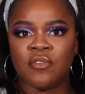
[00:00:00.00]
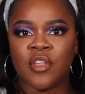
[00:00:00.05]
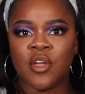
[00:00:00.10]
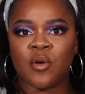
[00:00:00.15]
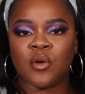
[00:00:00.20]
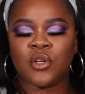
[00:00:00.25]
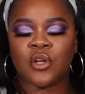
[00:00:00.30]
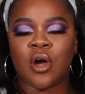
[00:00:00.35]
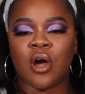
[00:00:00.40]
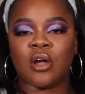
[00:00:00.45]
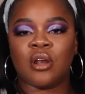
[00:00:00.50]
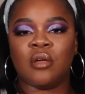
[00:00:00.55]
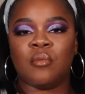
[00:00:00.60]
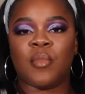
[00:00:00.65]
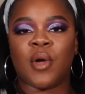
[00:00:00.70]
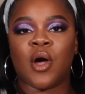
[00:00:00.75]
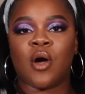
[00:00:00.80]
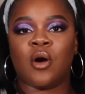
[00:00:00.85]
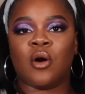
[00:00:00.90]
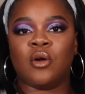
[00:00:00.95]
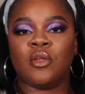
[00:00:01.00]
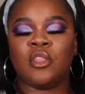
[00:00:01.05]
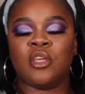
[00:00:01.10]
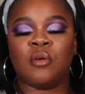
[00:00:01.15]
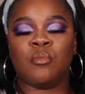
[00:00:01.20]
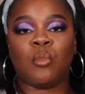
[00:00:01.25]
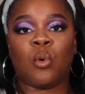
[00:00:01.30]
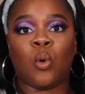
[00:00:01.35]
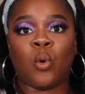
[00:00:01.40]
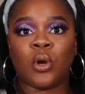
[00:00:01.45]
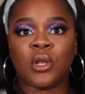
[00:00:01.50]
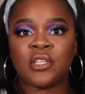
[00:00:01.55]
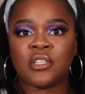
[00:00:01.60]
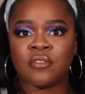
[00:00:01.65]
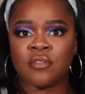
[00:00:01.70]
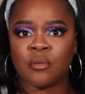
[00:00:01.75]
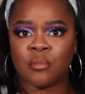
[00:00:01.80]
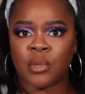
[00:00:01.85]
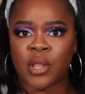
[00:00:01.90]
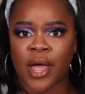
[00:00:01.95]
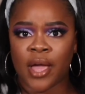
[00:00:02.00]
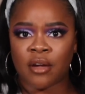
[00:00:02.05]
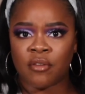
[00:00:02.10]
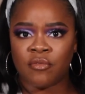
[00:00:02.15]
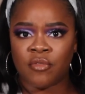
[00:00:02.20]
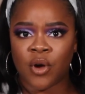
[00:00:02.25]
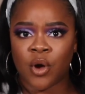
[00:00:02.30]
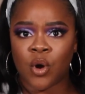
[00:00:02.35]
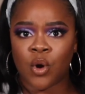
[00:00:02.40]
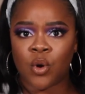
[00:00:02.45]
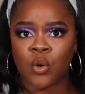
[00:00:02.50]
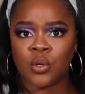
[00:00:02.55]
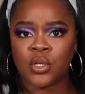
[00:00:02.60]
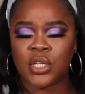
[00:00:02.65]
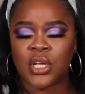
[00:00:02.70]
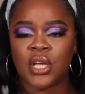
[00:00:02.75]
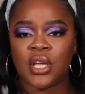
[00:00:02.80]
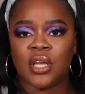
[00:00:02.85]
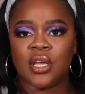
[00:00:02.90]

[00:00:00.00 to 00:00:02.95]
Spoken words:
They were talking about the importance of the Black vote,